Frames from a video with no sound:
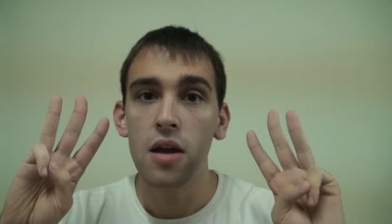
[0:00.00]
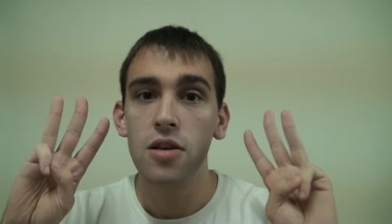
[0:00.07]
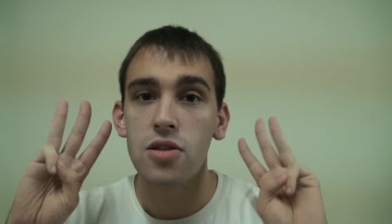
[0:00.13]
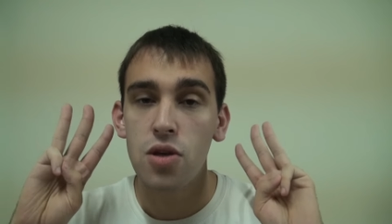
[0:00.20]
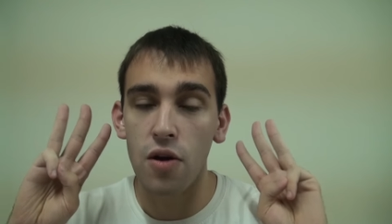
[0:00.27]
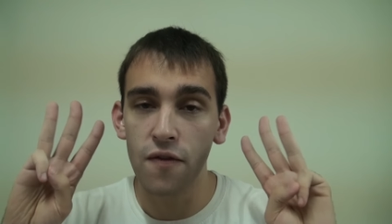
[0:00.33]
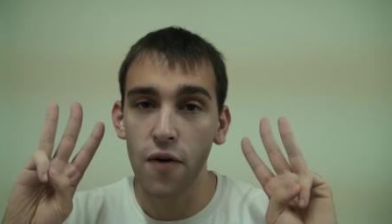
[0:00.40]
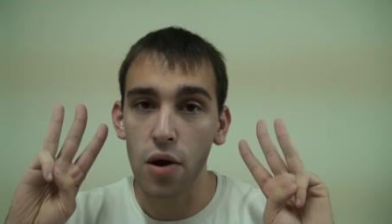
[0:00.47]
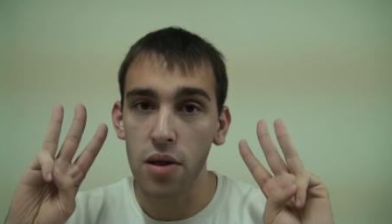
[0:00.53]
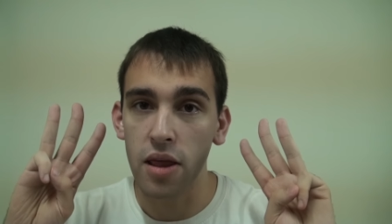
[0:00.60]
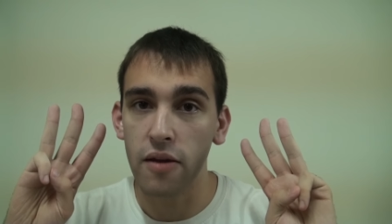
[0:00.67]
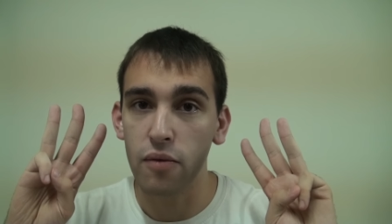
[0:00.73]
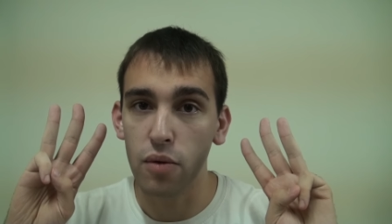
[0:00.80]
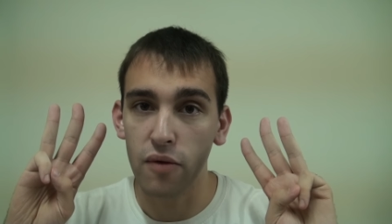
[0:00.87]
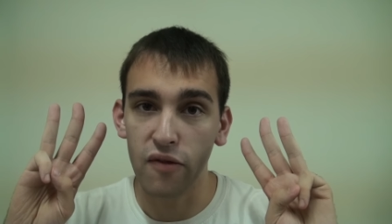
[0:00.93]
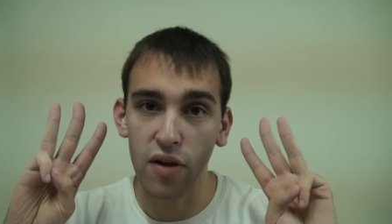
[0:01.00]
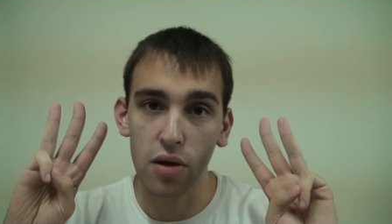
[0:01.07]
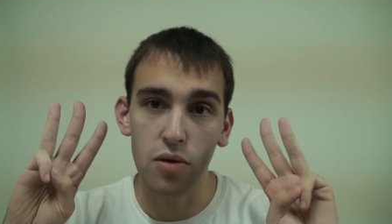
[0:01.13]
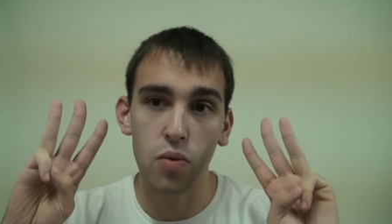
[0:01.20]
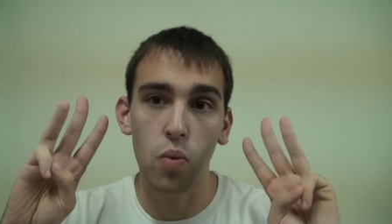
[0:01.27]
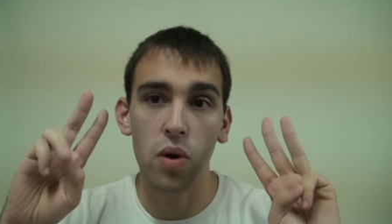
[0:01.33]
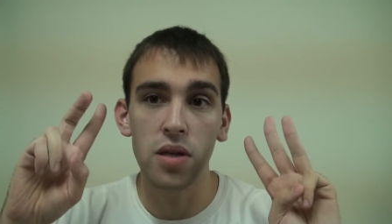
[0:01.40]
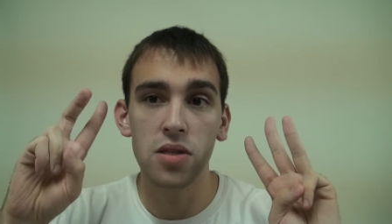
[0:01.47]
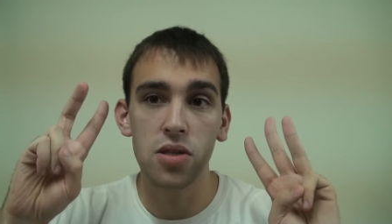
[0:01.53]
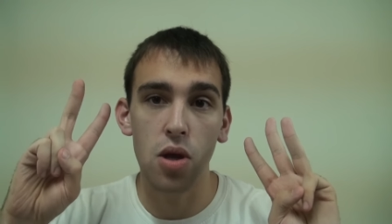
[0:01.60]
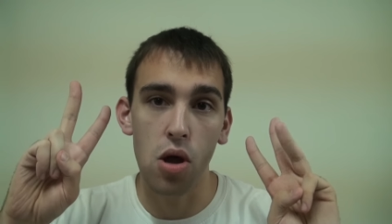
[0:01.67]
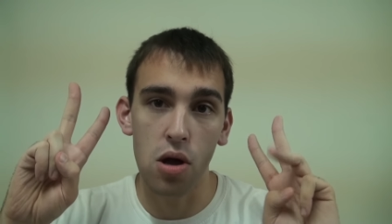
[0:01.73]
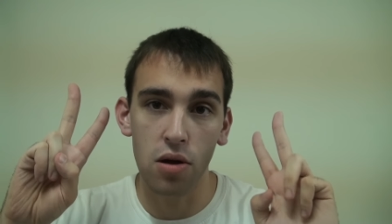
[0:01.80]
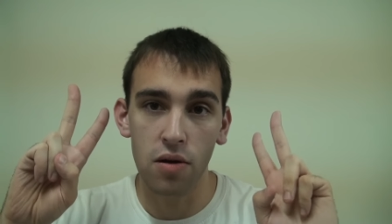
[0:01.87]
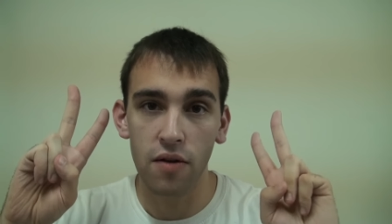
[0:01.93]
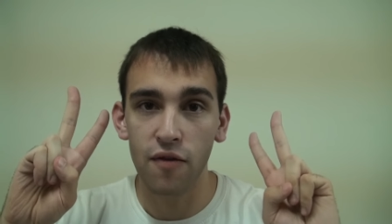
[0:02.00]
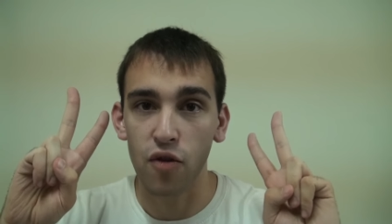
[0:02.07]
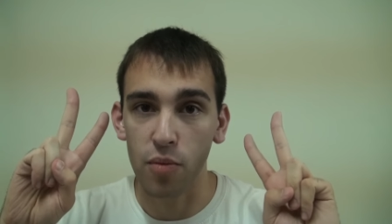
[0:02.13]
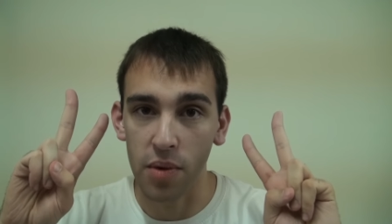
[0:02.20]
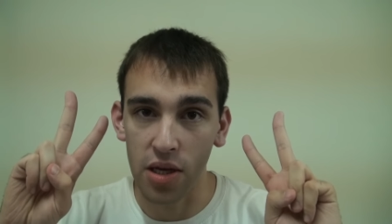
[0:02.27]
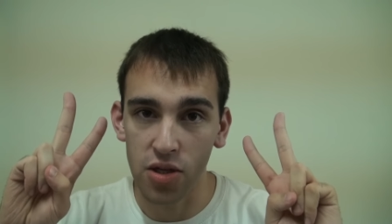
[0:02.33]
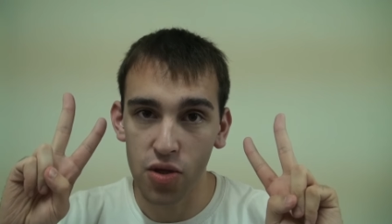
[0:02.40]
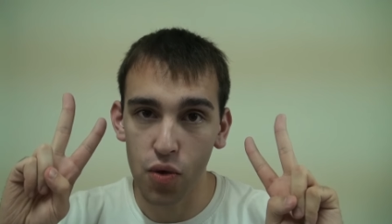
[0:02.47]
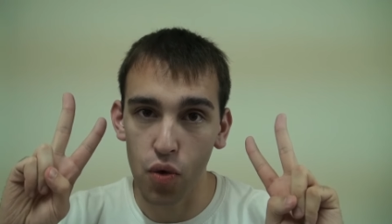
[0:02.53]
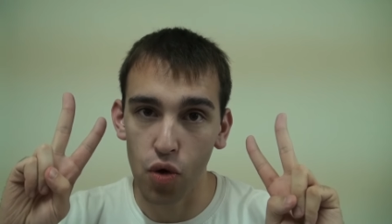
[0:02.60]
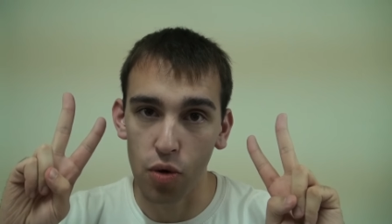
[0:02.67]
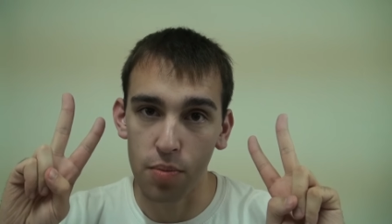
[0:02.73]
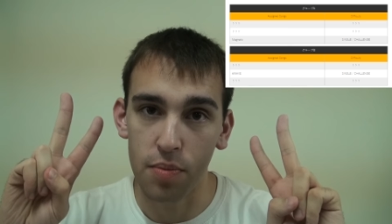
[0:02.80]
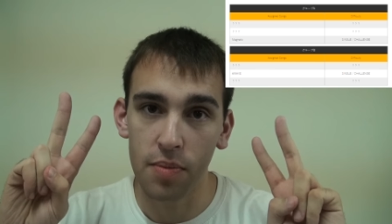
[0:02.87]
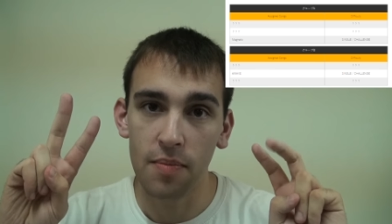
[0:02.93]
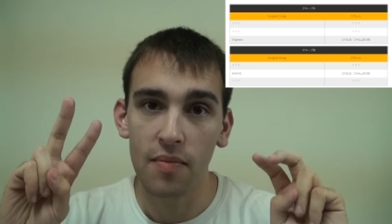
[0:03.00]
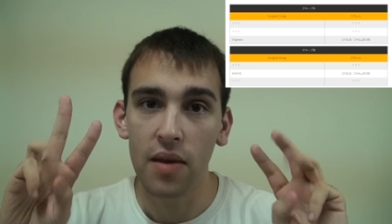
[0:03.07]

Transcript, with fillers: So far, they've revealed one song from each group.